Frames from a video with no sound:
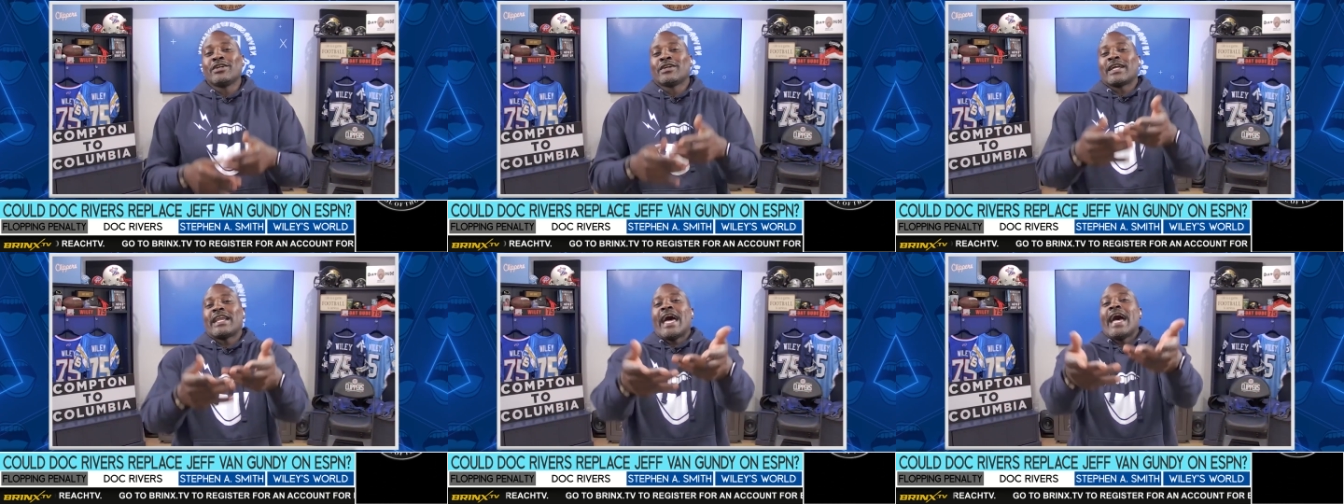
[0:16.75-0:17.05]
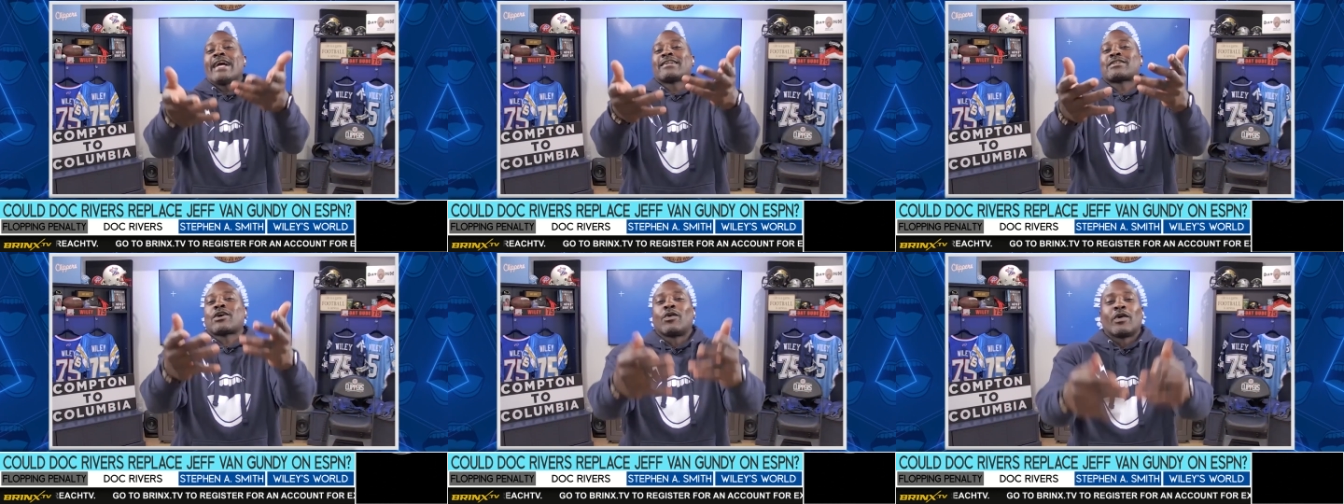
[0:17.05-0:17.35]
You could
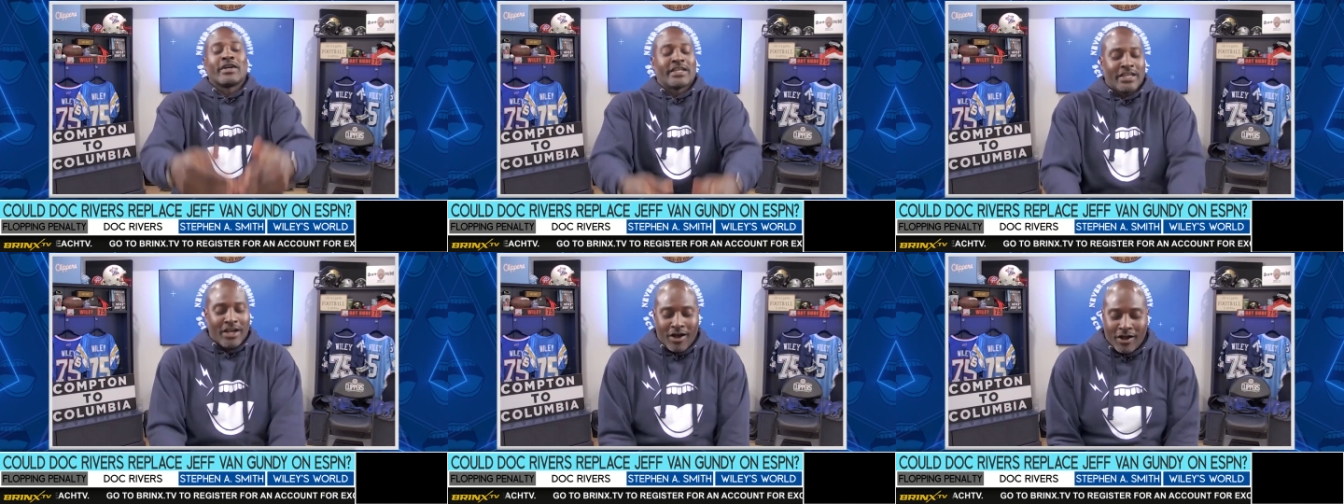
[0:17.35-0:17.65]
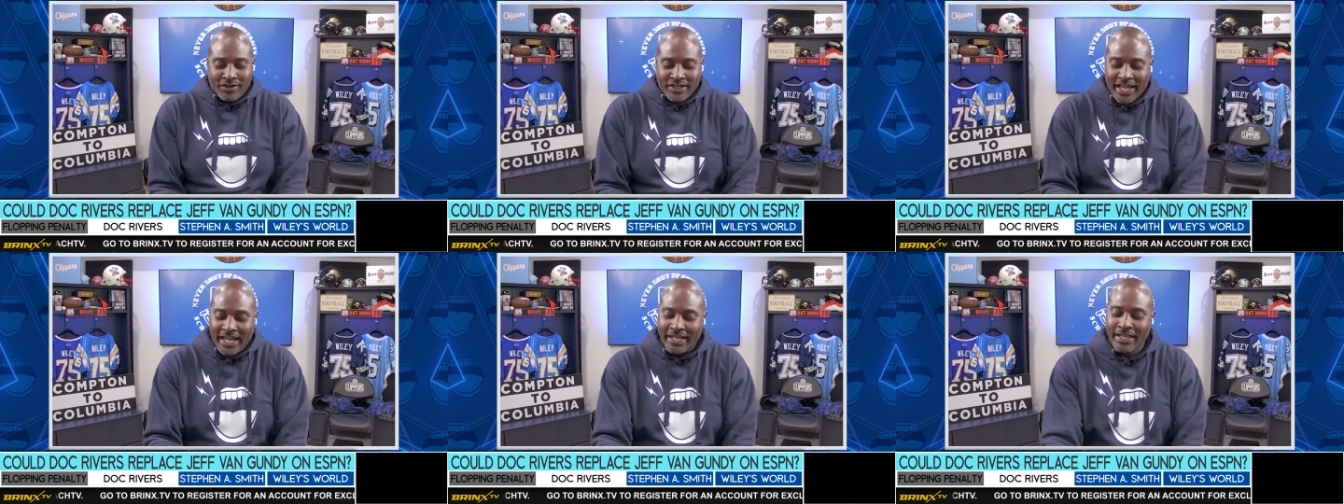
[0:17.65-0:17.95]
ask Courtney
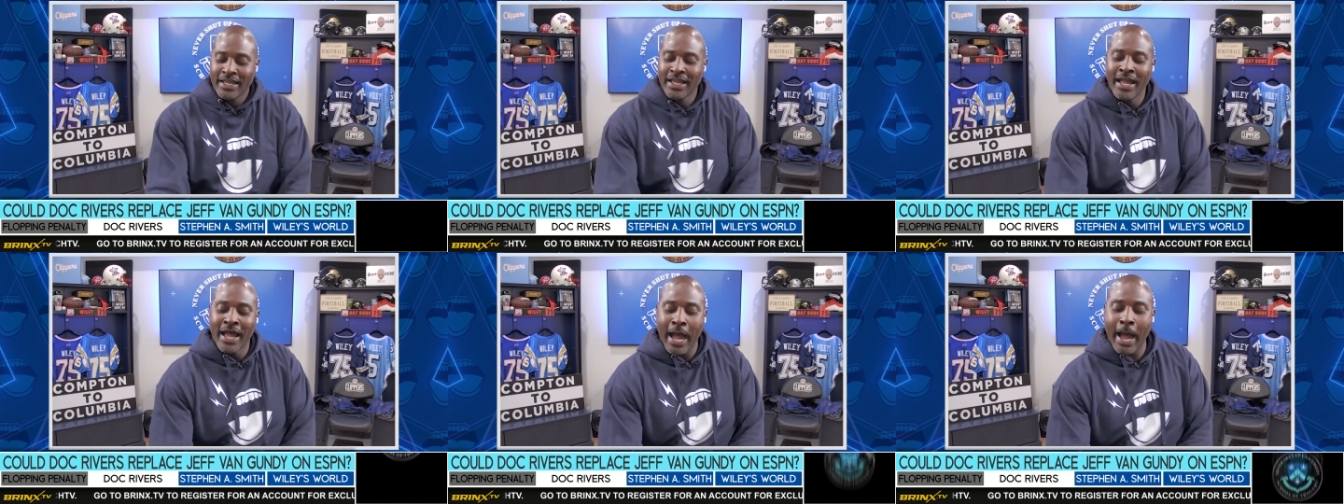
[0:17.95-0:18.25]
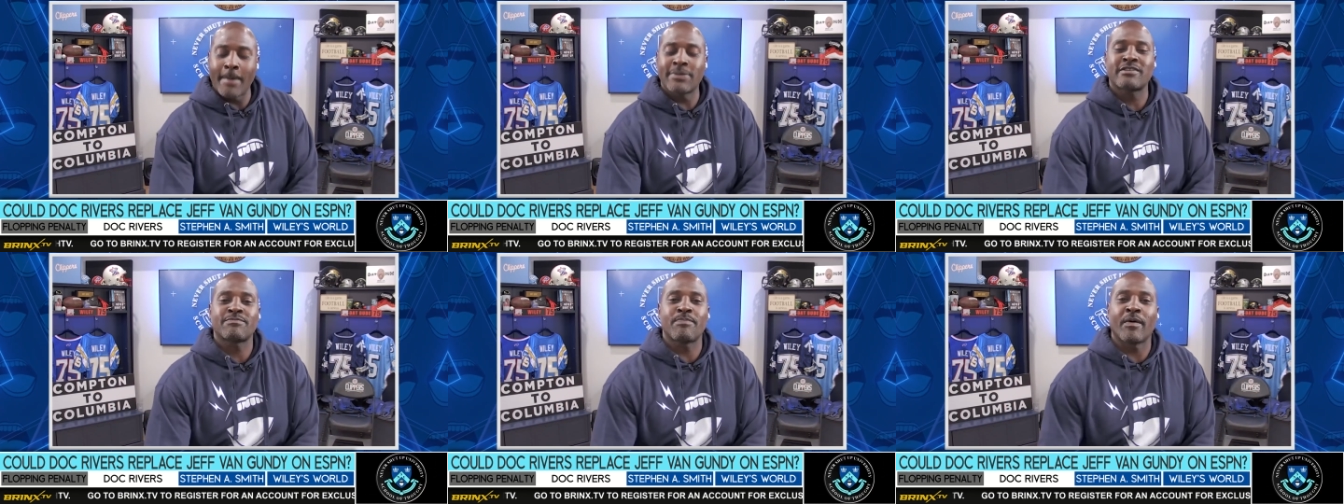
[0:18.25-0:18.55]
all day.
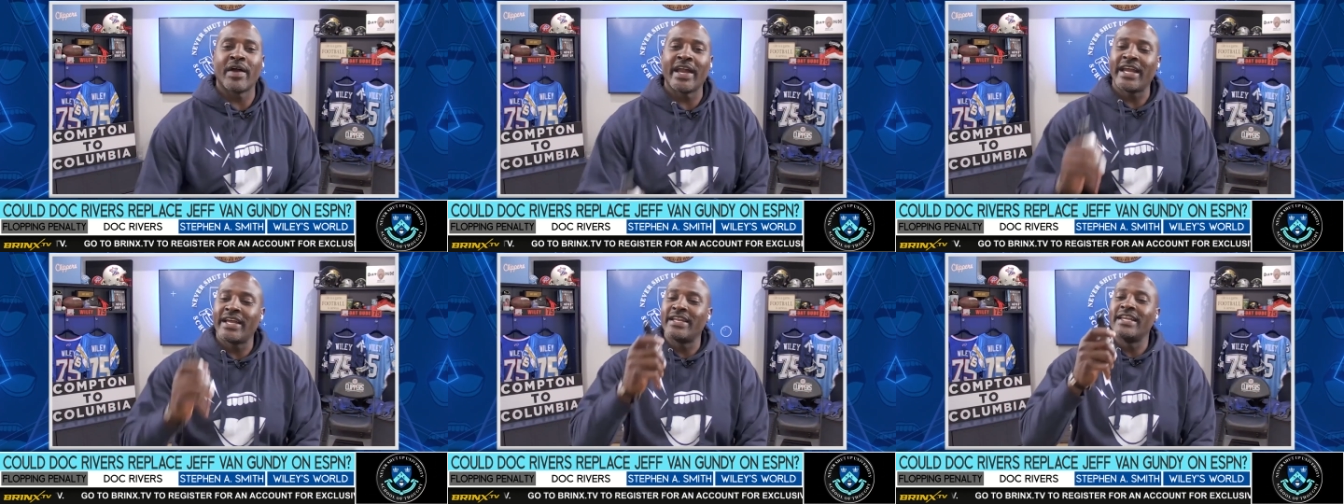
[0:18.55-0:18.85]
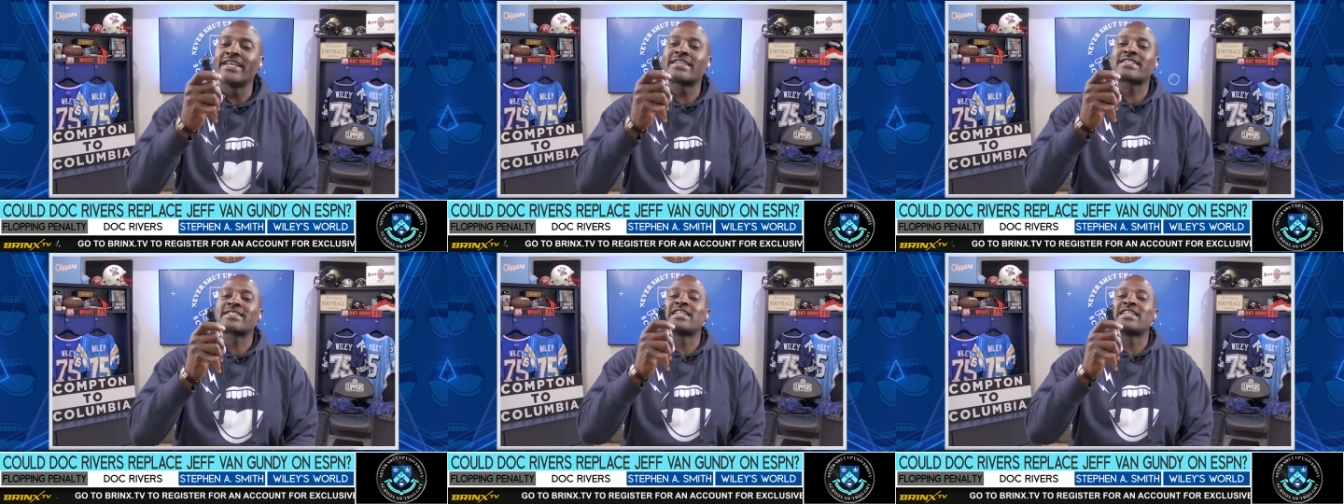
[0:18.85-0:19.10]
I'm spraying this